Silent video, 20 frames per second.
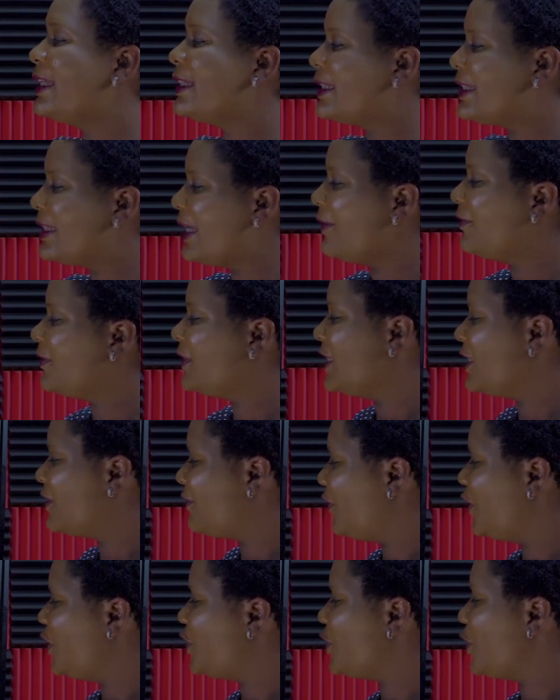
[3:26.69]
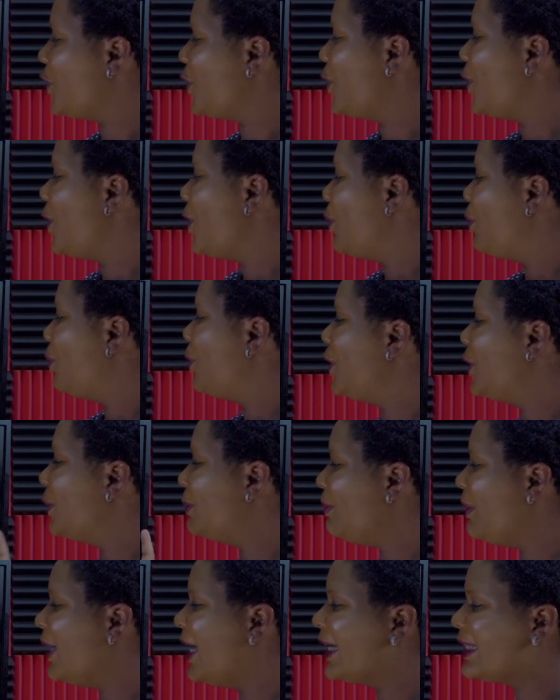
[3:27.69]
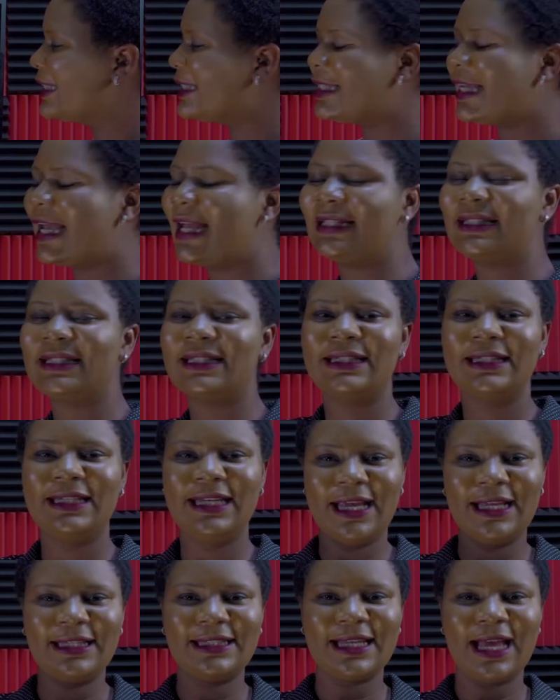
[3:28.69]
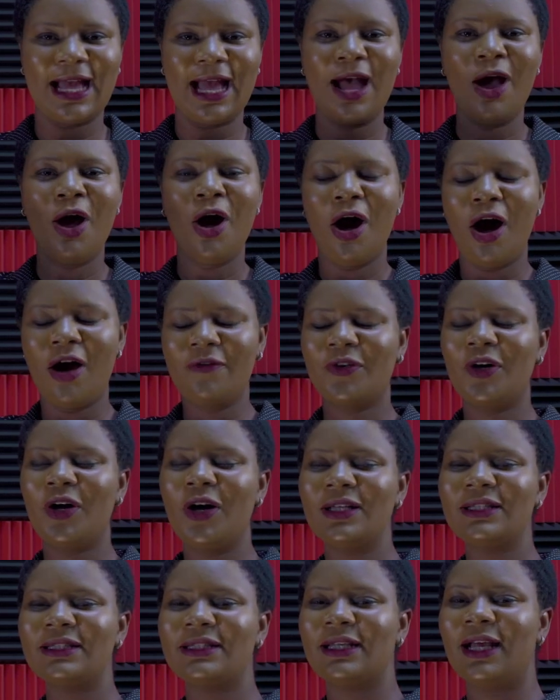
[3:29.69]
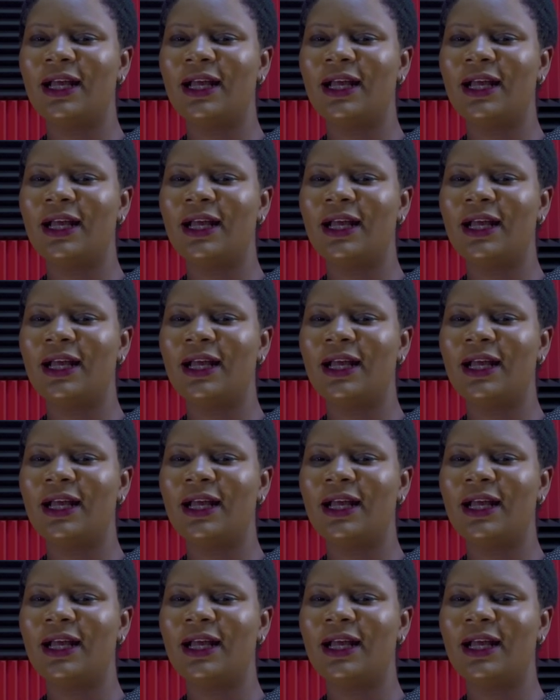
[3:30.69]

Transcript: save this video, will make sense later. Of course,